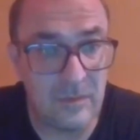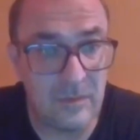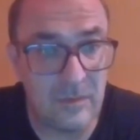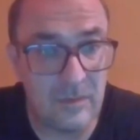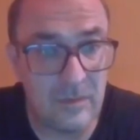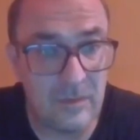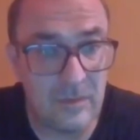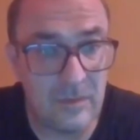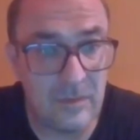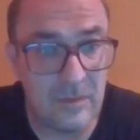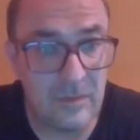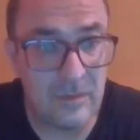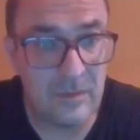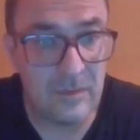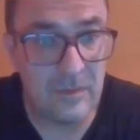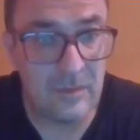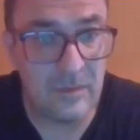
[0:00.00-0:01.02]

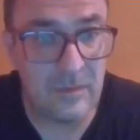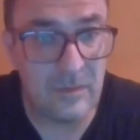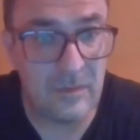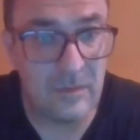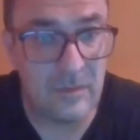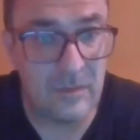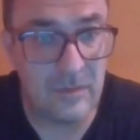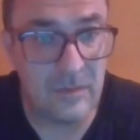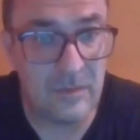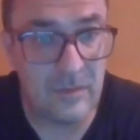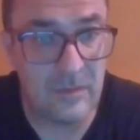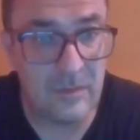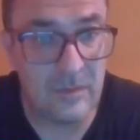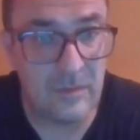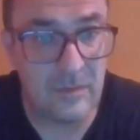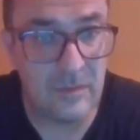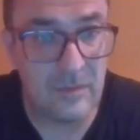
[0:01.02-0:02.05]

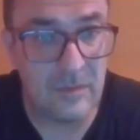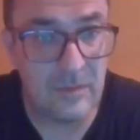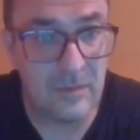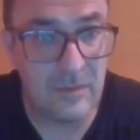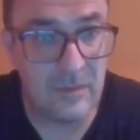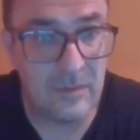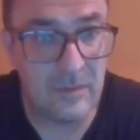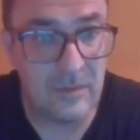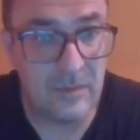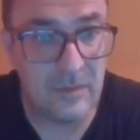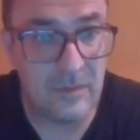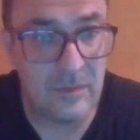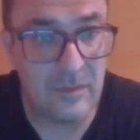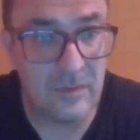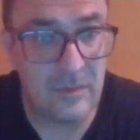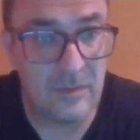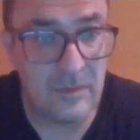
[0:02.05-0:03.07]

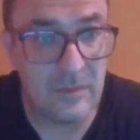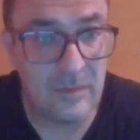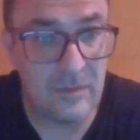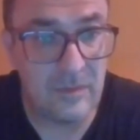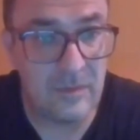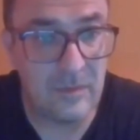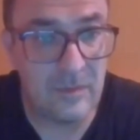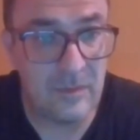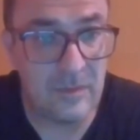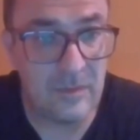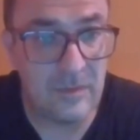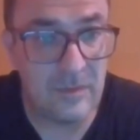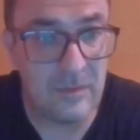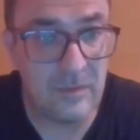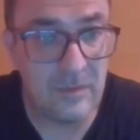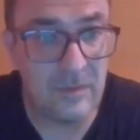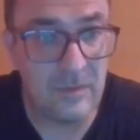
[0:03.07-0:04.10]

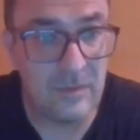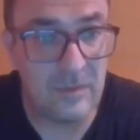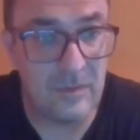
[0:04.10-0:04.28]
[no speech]